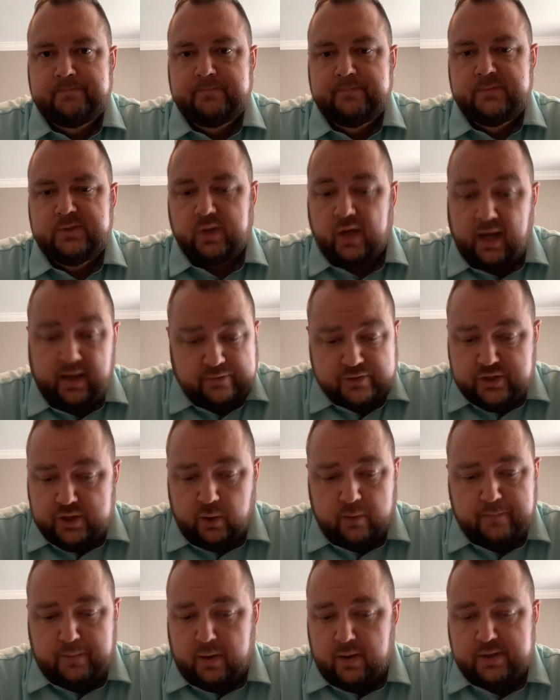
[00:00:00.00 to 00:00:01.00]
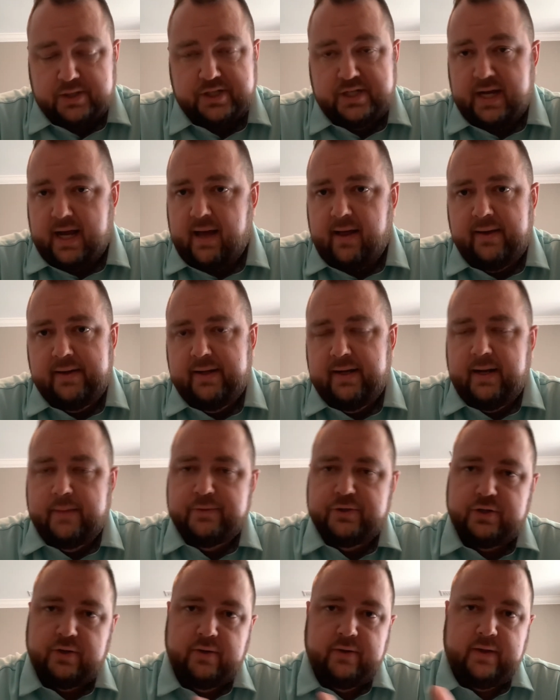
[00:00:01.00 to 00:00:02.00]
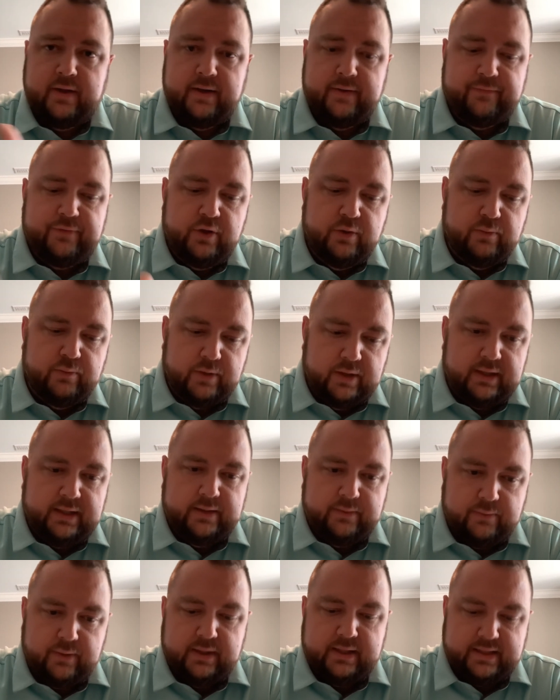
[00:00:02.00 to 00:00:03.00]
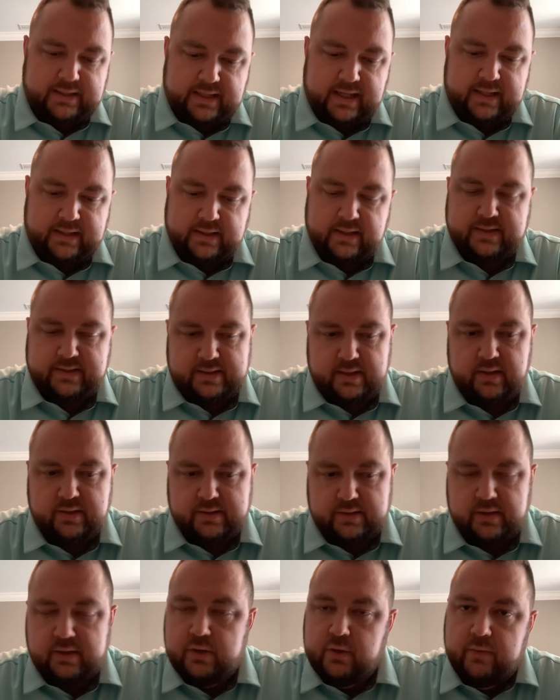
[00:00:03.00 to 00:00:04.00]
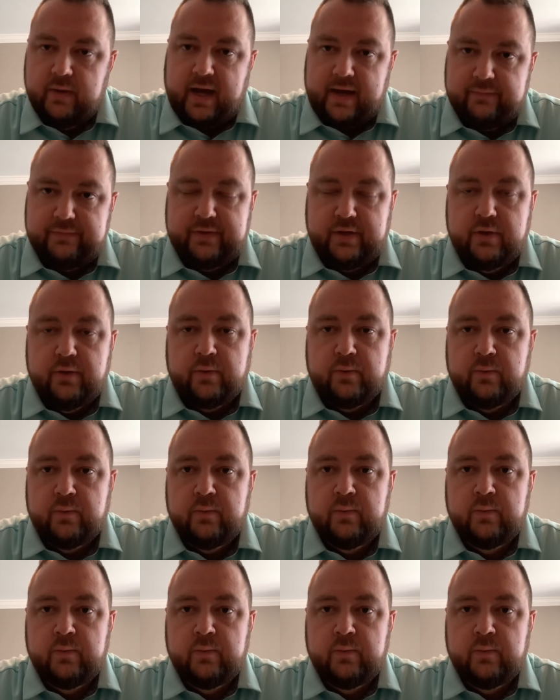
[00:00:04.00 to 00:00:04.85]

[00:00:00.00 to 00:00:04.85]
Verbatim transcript: So I've shown partiality and I'm sure that if you really, really take this seriously, you have too.